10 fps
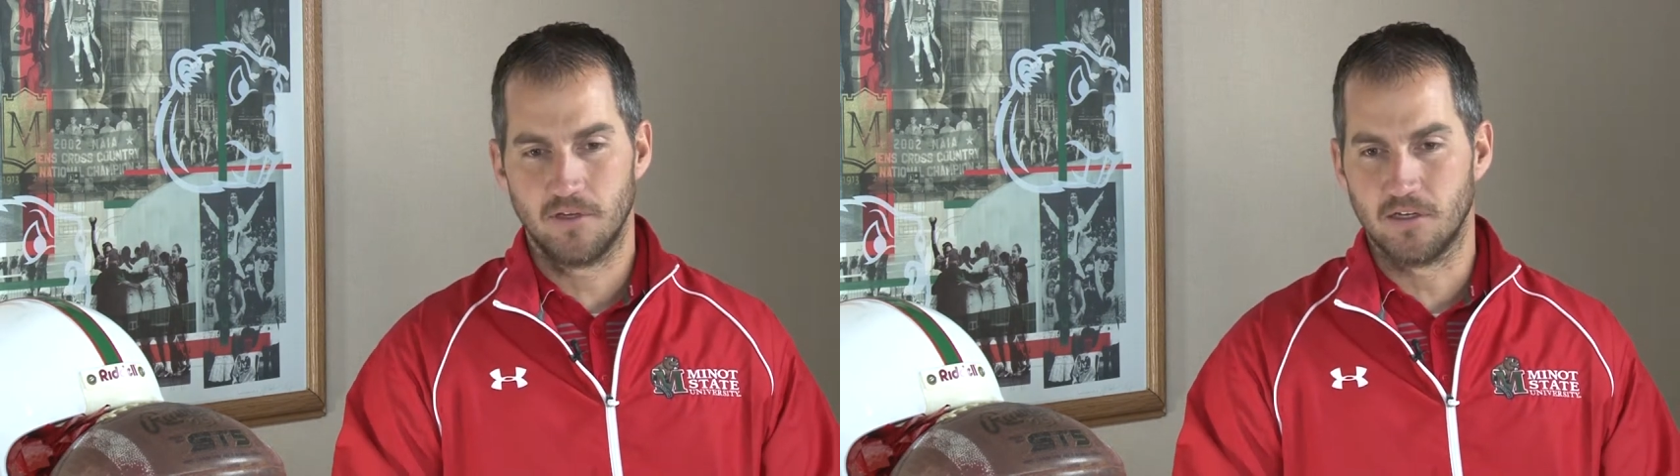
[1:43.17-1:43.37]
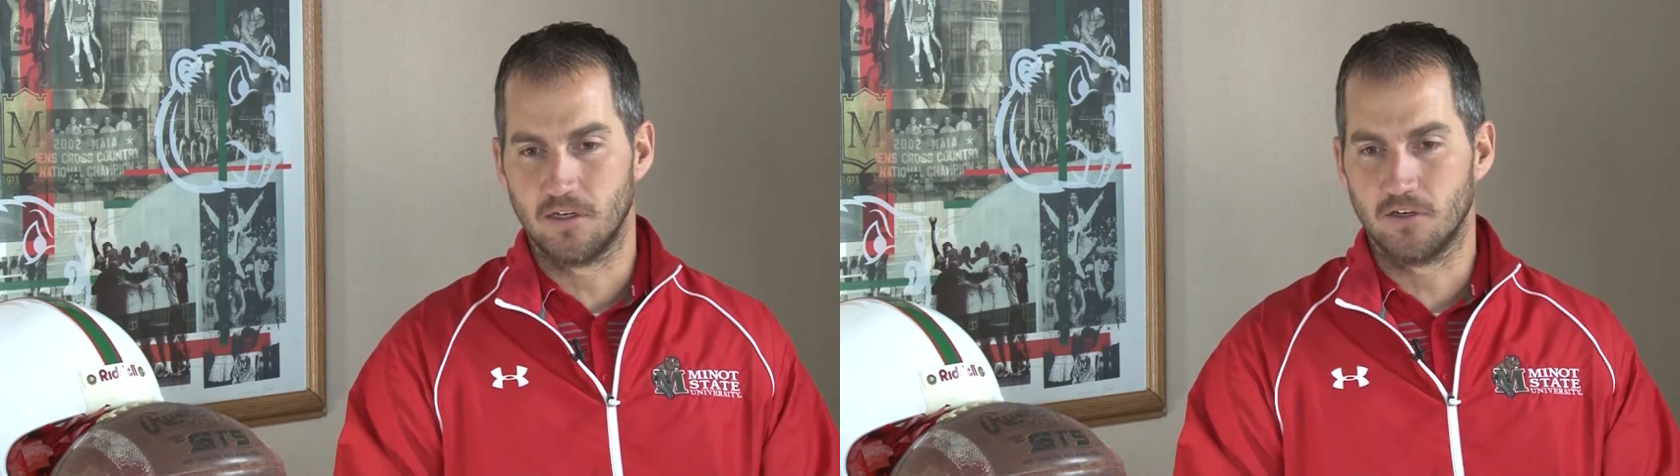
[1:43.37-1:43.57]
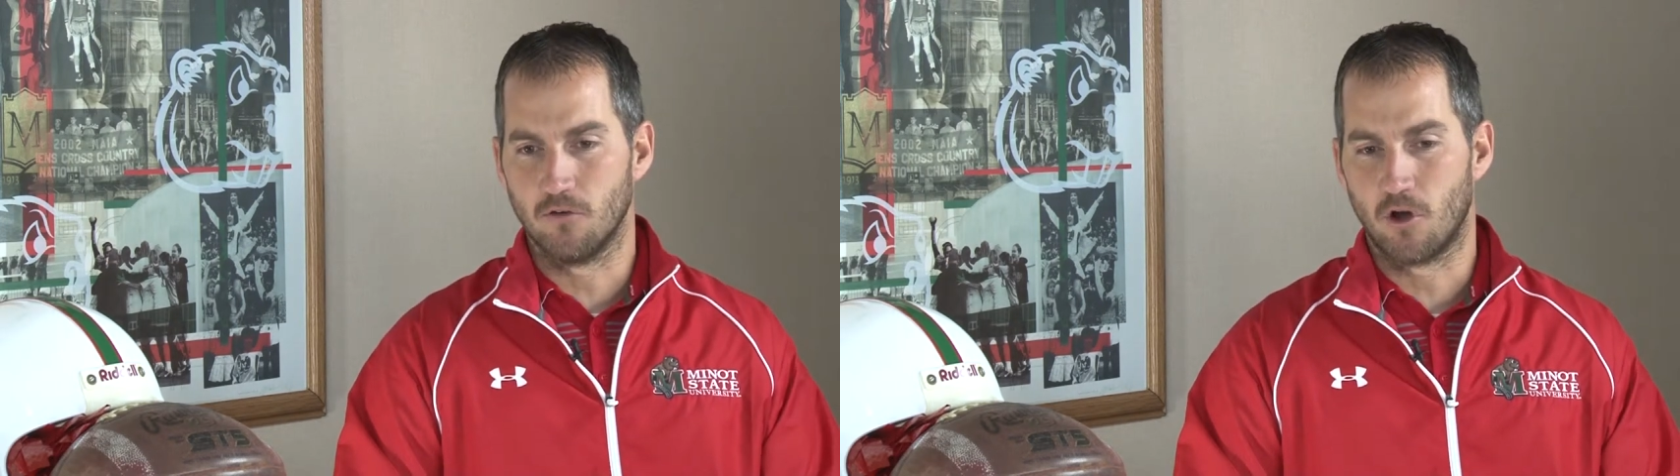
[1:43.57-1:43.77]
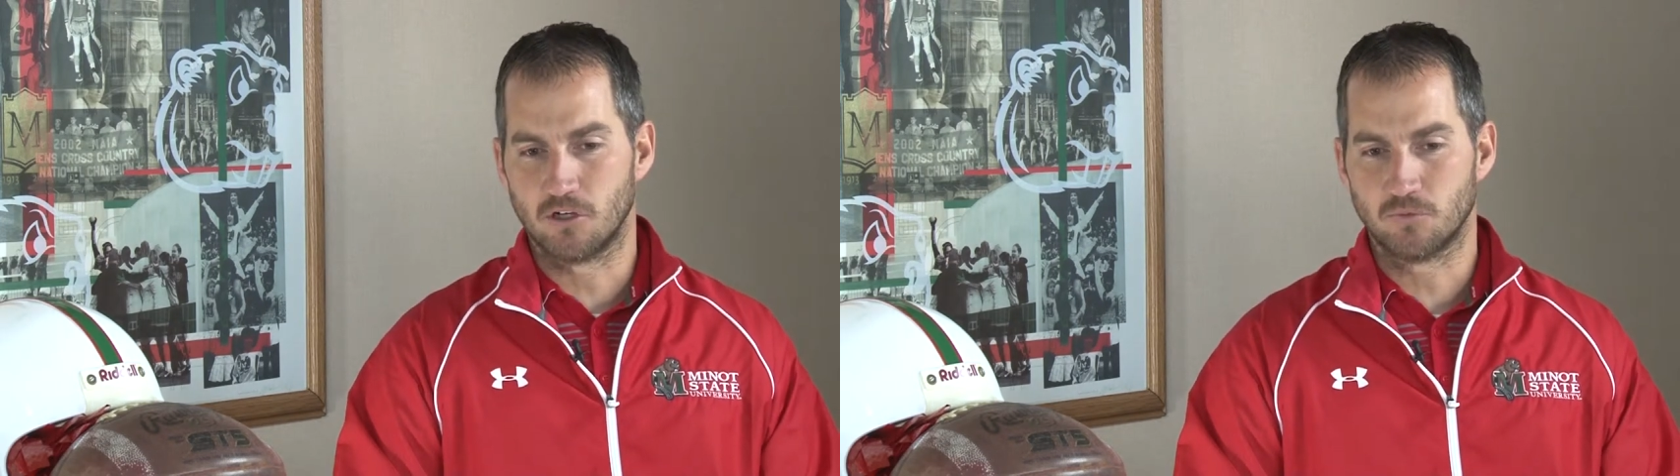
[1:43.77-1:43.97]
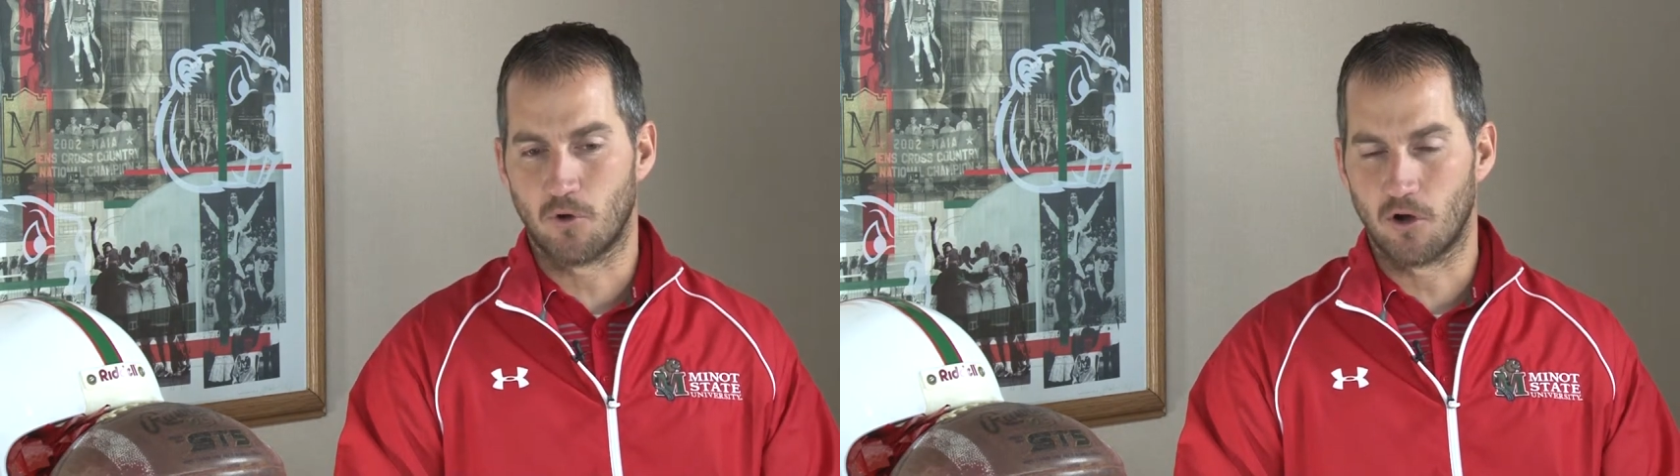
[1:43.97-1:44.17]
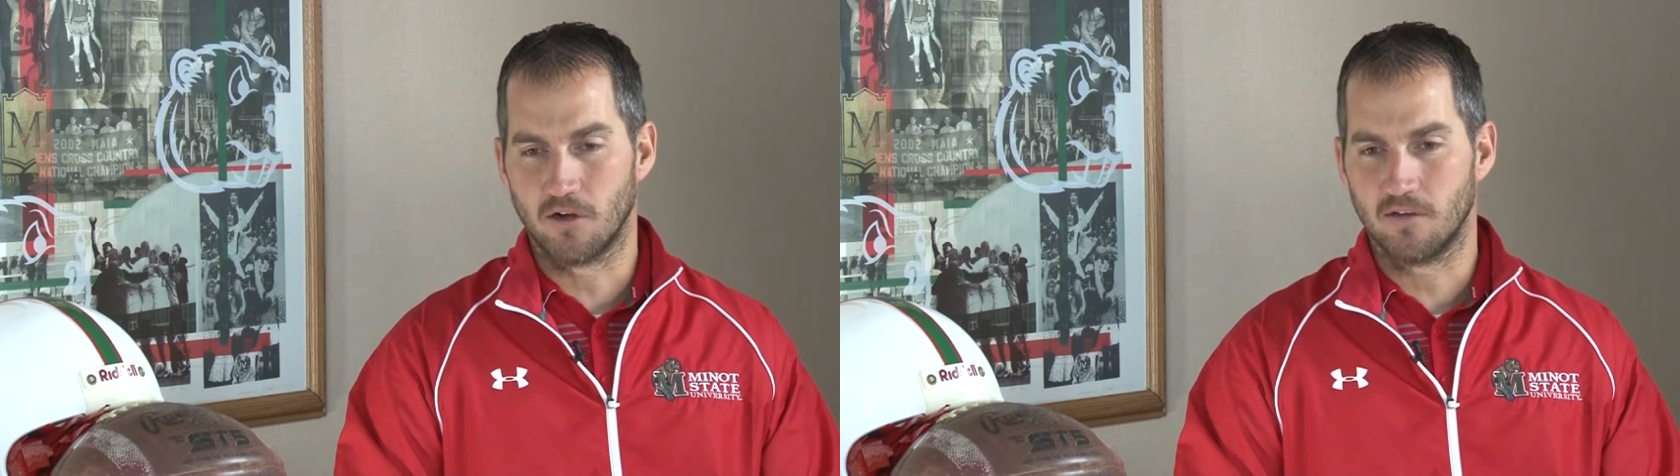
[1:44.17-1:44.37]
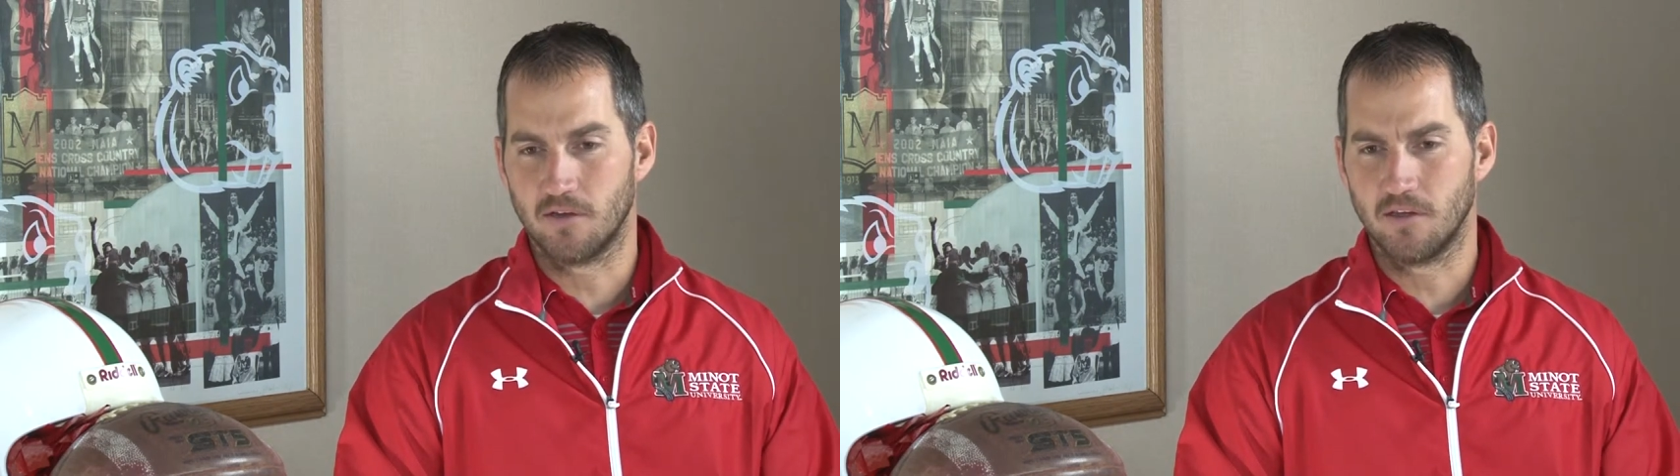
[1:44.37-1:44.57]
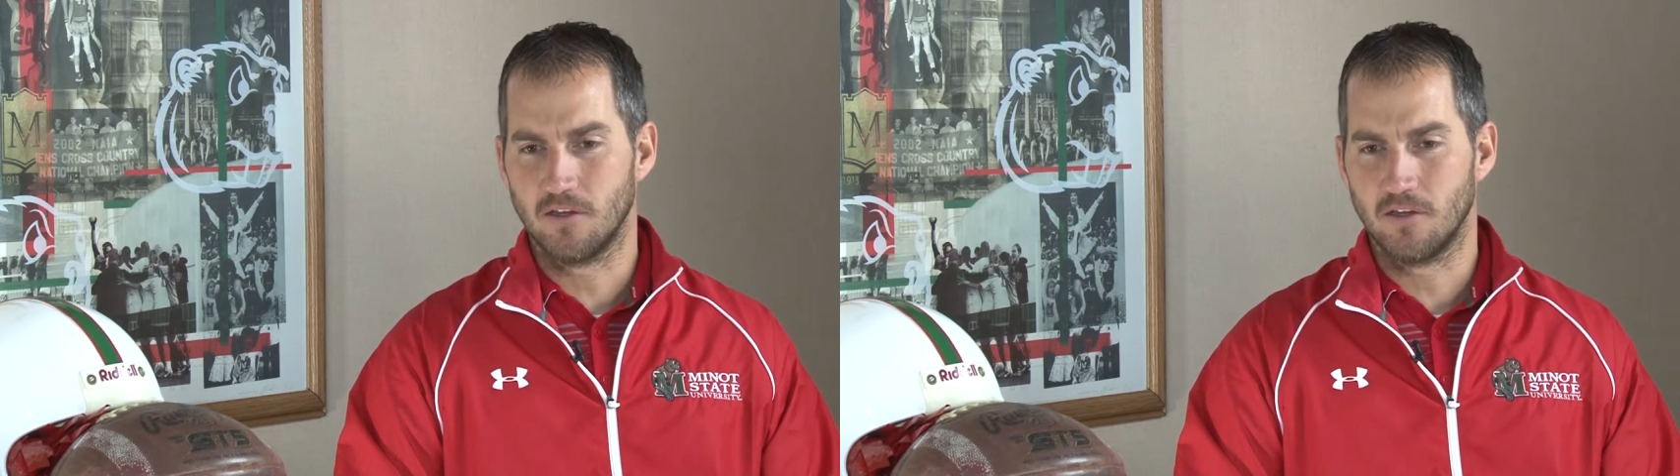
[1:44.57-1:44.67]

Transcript: in large part,